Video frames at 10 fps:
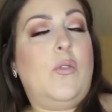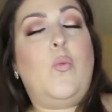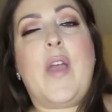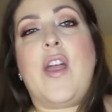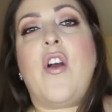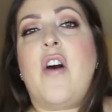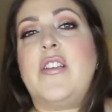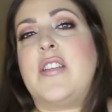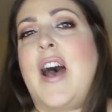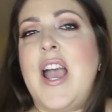wear all
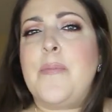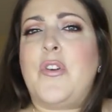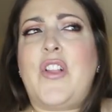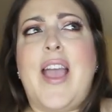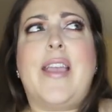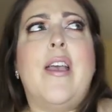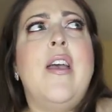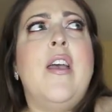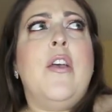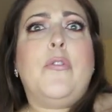the time or like
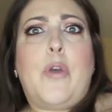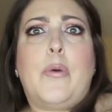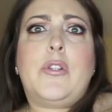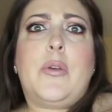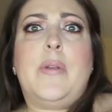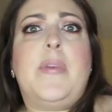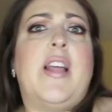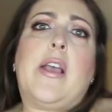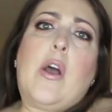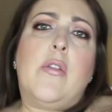go to and be
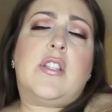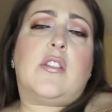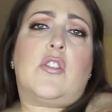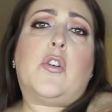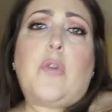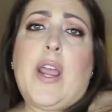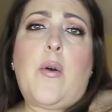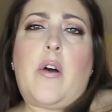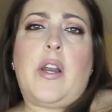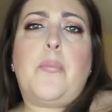like, oh, this is such a
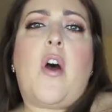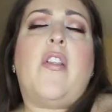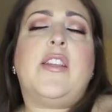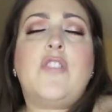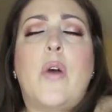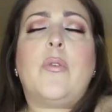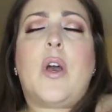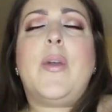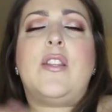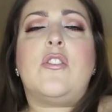great quality bra. Like, don't
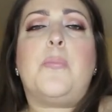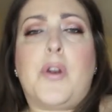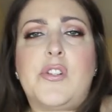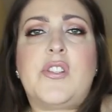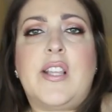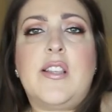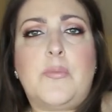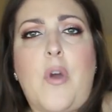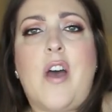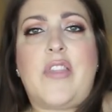go into purchasing
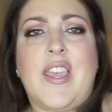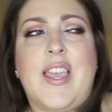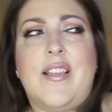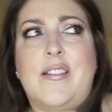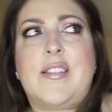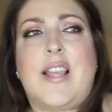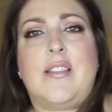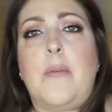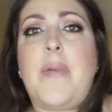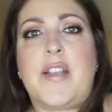this bra thinking that's
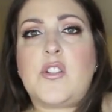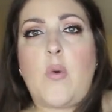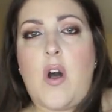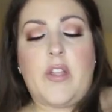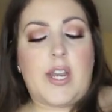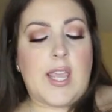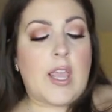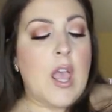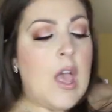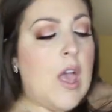like the best
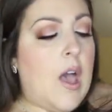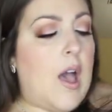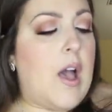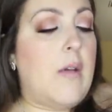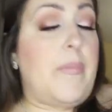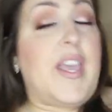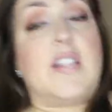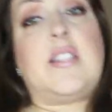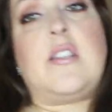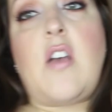quality.
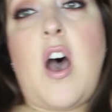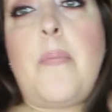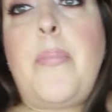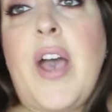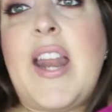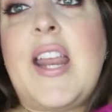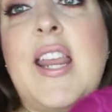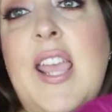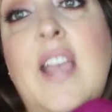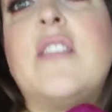Because it's not, but
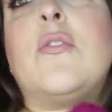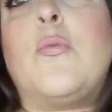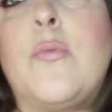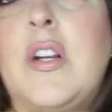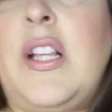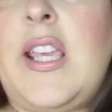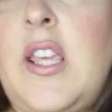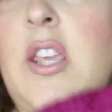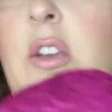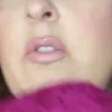it is really
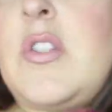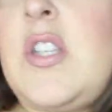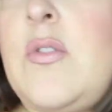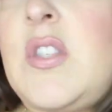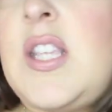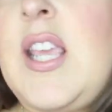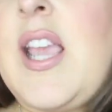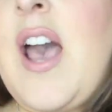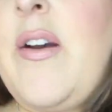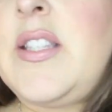cute. Do you
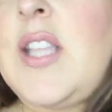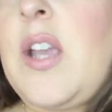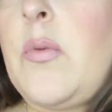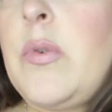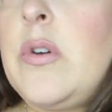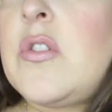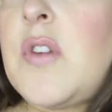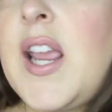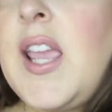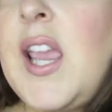see how it's like
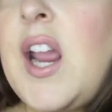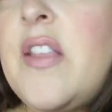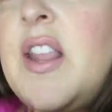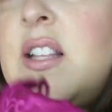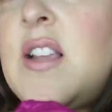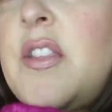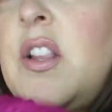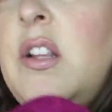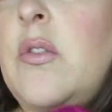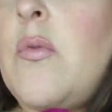ruched right here and then it's got
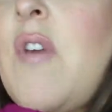the little